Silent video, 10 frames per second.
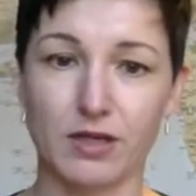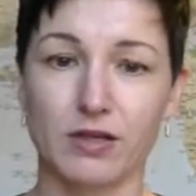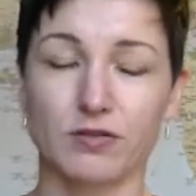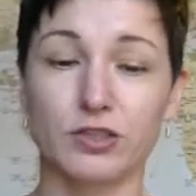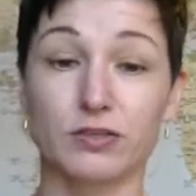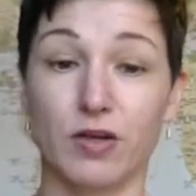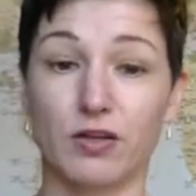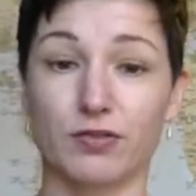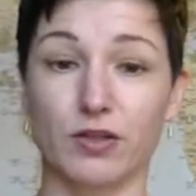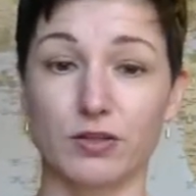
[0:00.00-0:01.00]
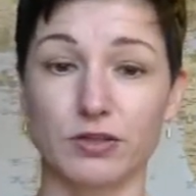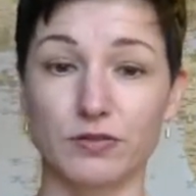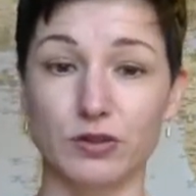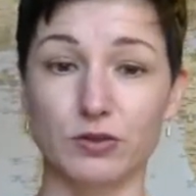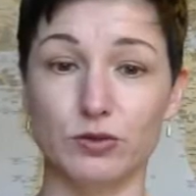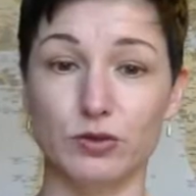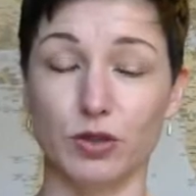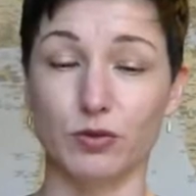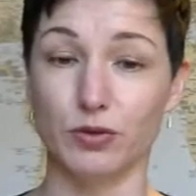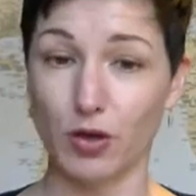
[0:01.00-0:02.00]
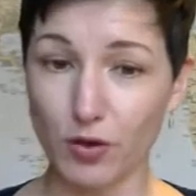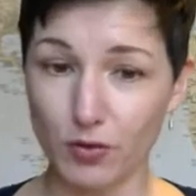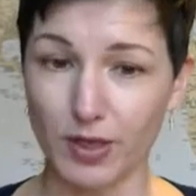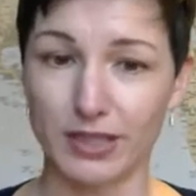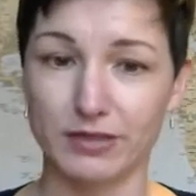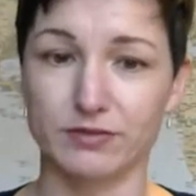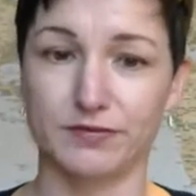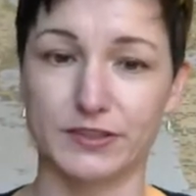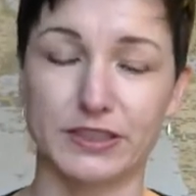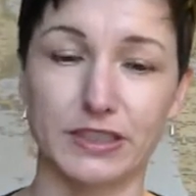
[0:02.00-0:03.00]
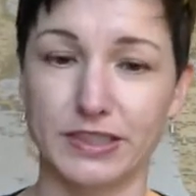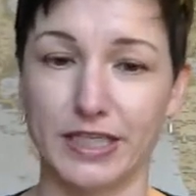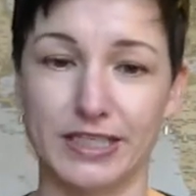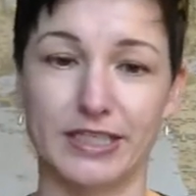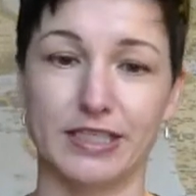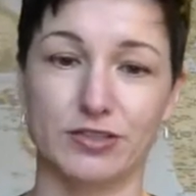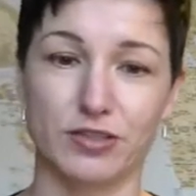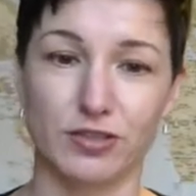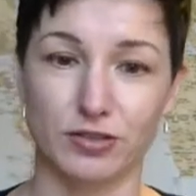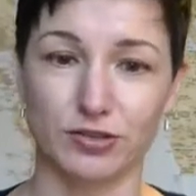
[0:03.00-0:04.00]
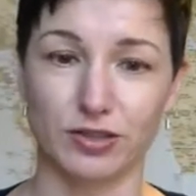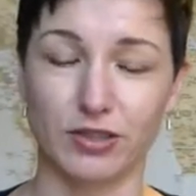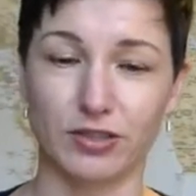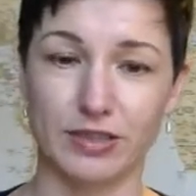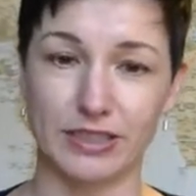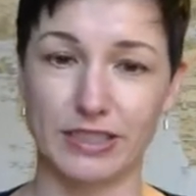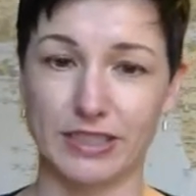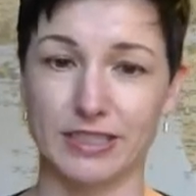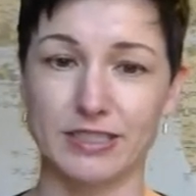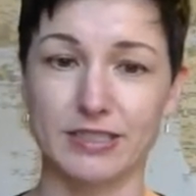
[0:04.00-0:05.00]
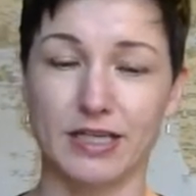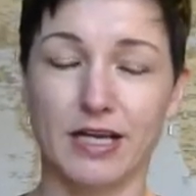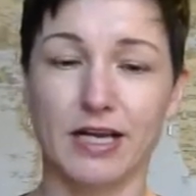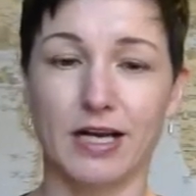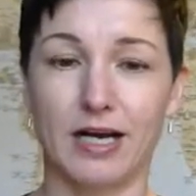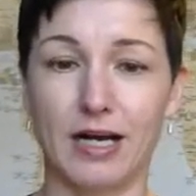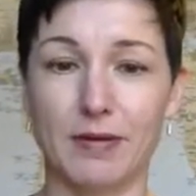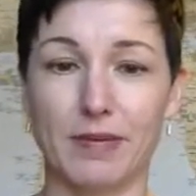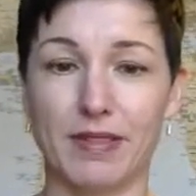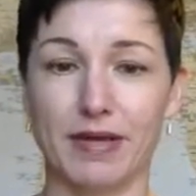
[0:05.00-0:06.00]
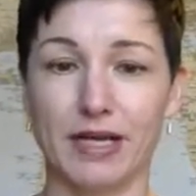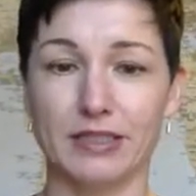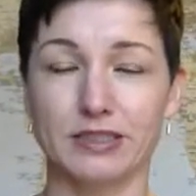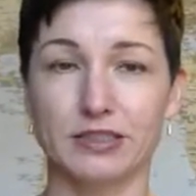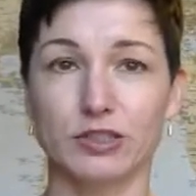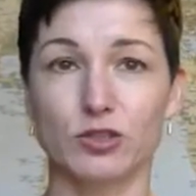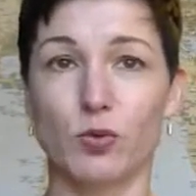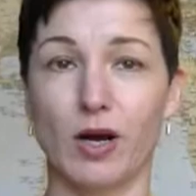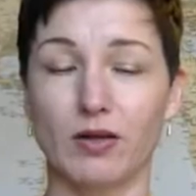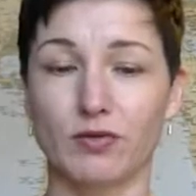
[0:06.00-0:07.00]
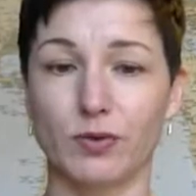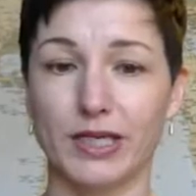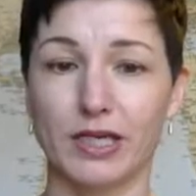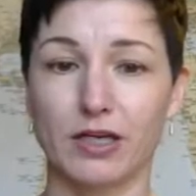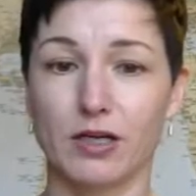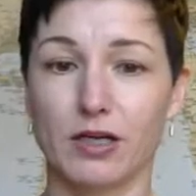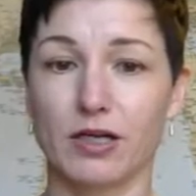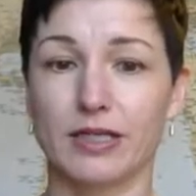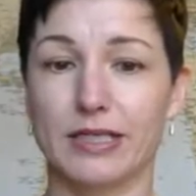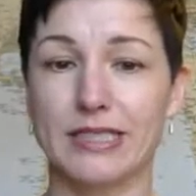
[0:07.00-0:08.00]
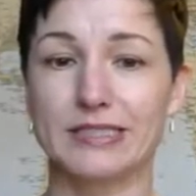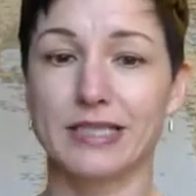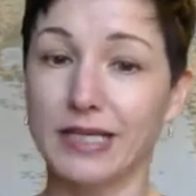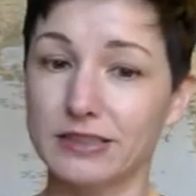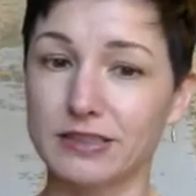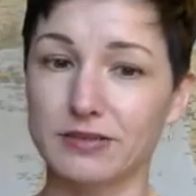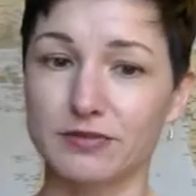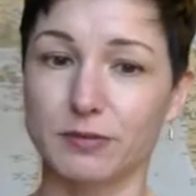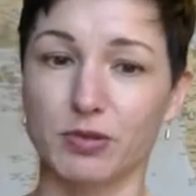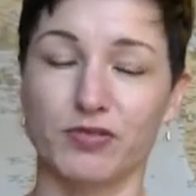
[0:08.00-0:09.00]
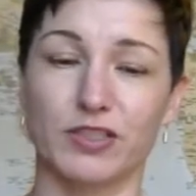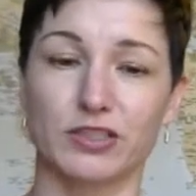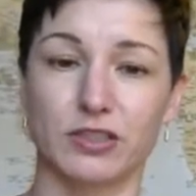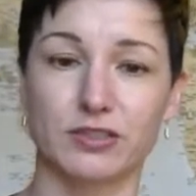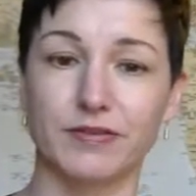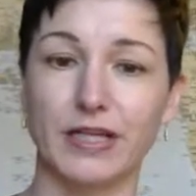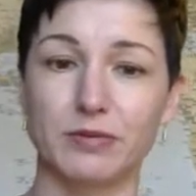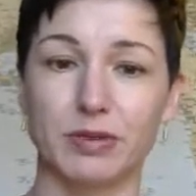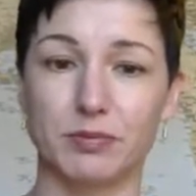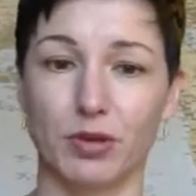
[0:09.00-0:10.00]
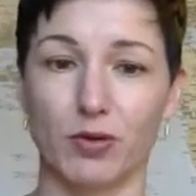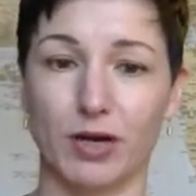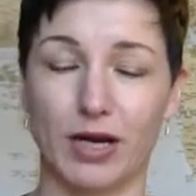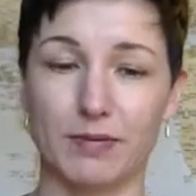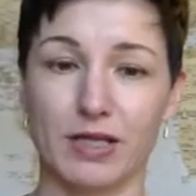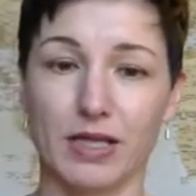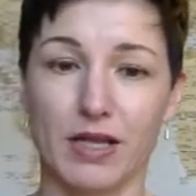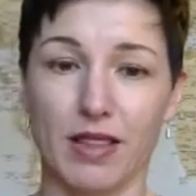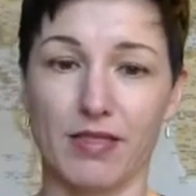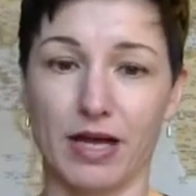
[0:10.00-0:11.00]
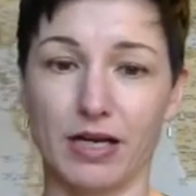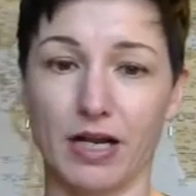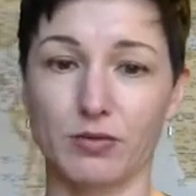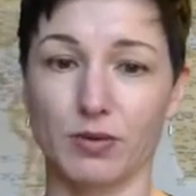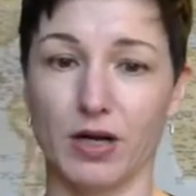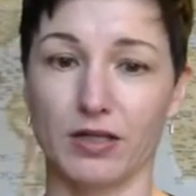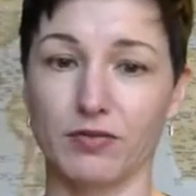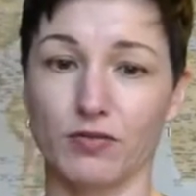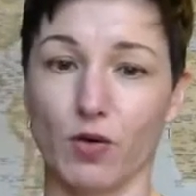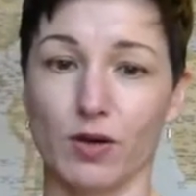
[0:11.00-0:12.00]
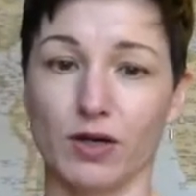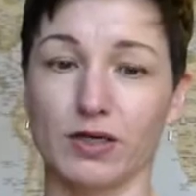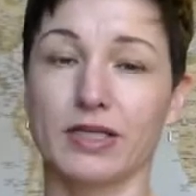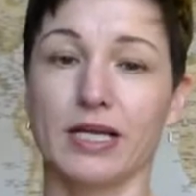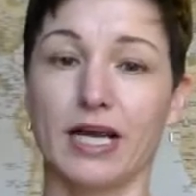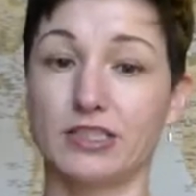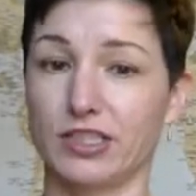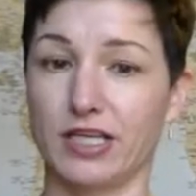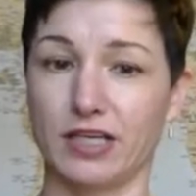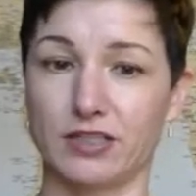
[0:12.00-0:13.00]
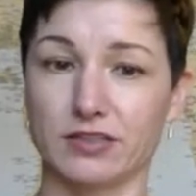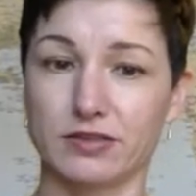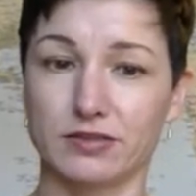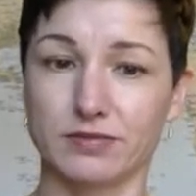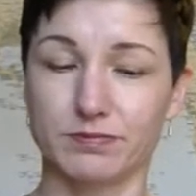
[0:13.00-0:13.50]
First of all, for those of you who don't know what Facilitating Intercultural Learning is, that is a 12-week intensive professional development program that I run for educators,